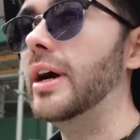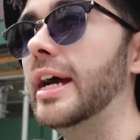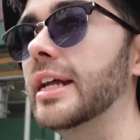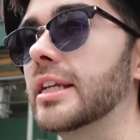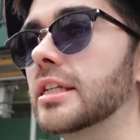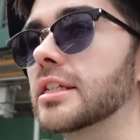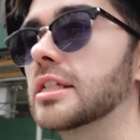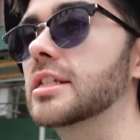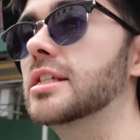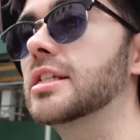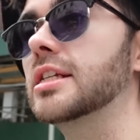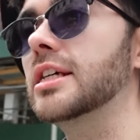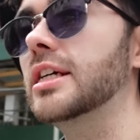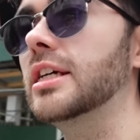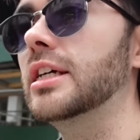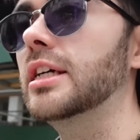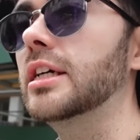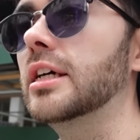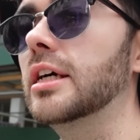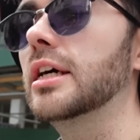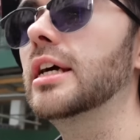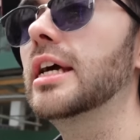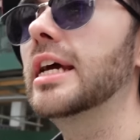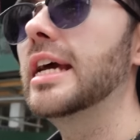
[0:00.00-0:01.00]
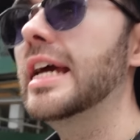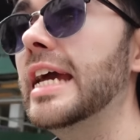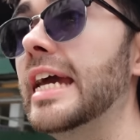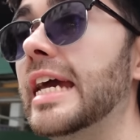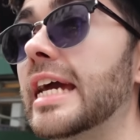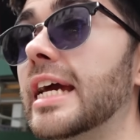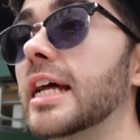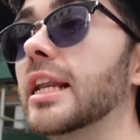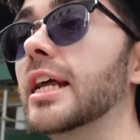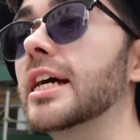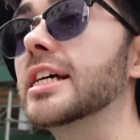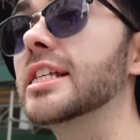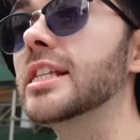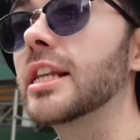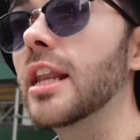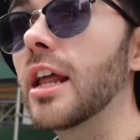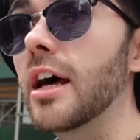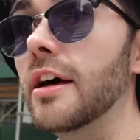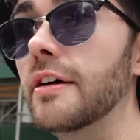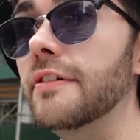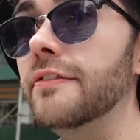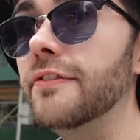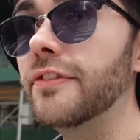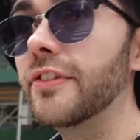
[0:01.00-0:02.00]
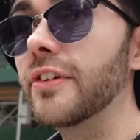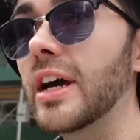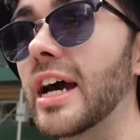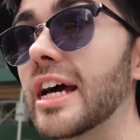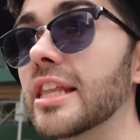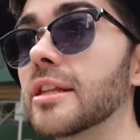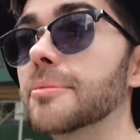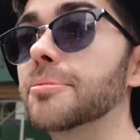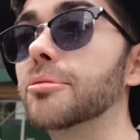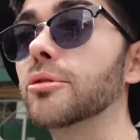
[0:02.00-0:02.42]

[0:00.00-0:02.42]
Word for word: and see Here Lies Love at the